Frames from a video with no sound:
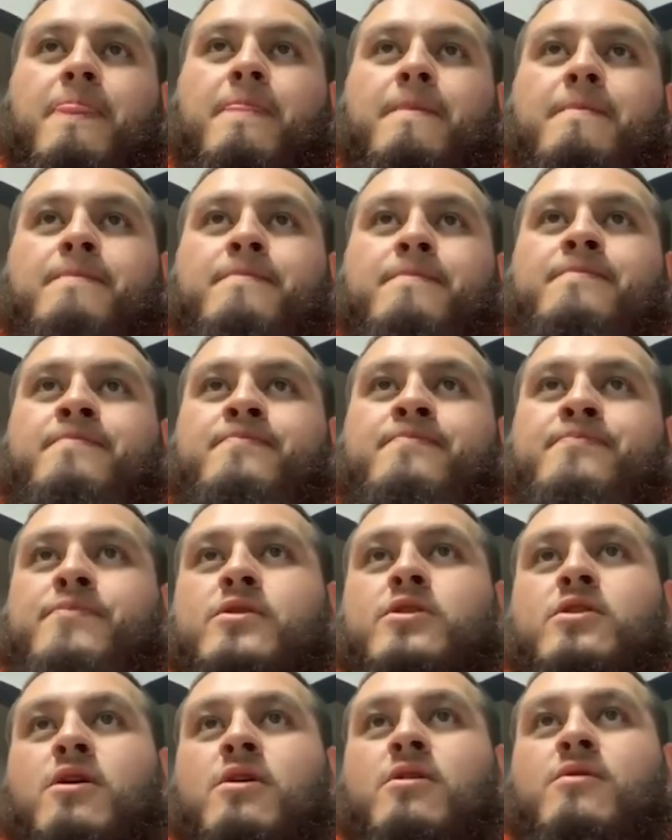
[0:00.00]

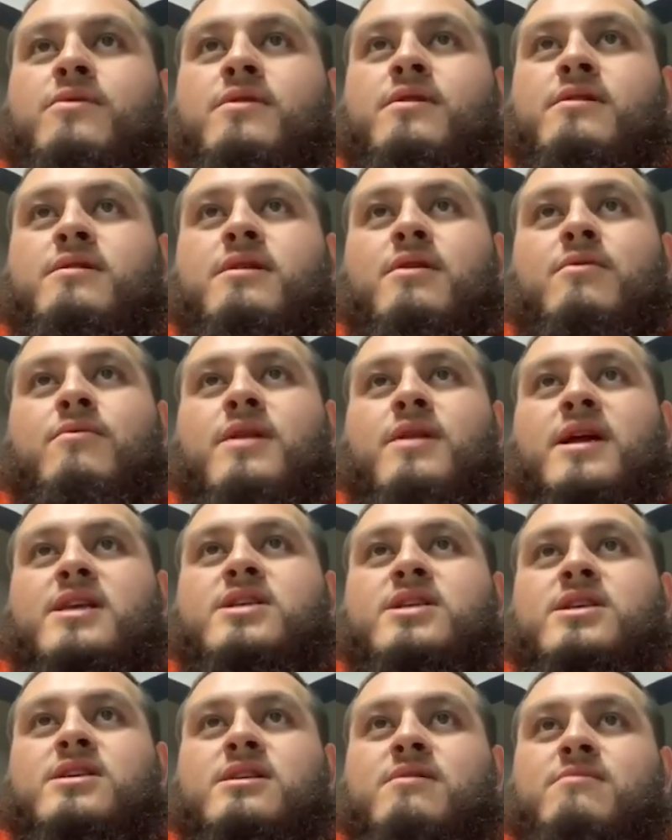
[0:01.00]
the
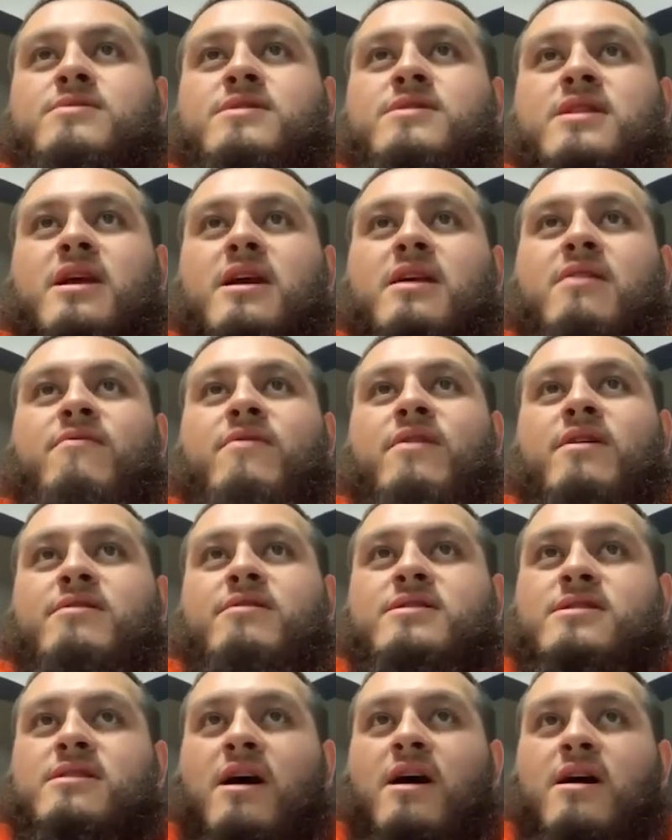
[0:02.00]
relationship stayed very
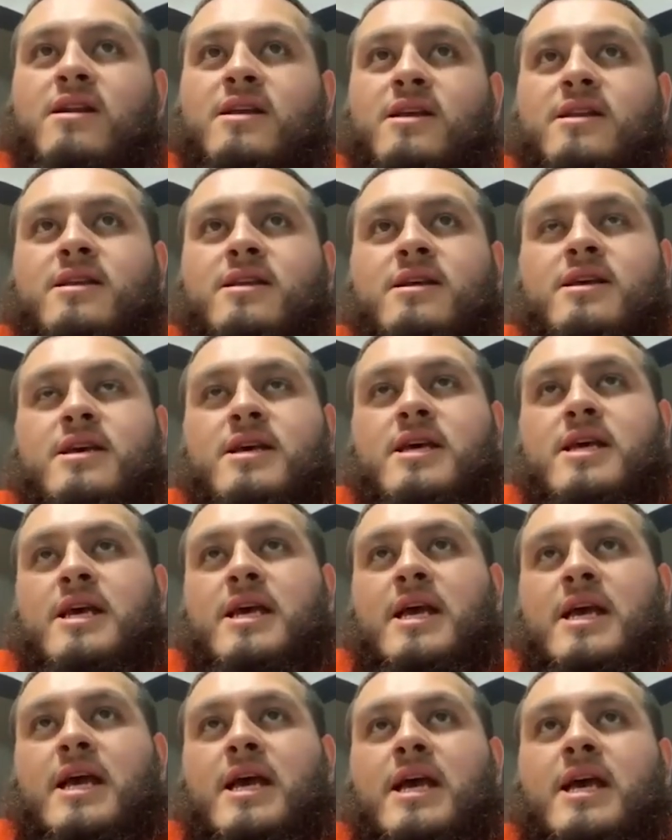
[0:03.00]
solid.
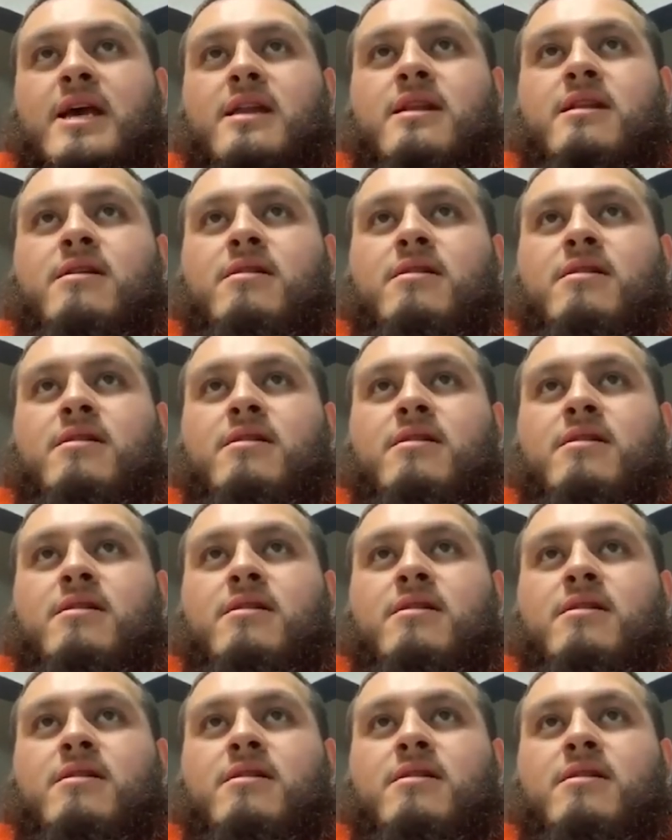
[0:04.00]
And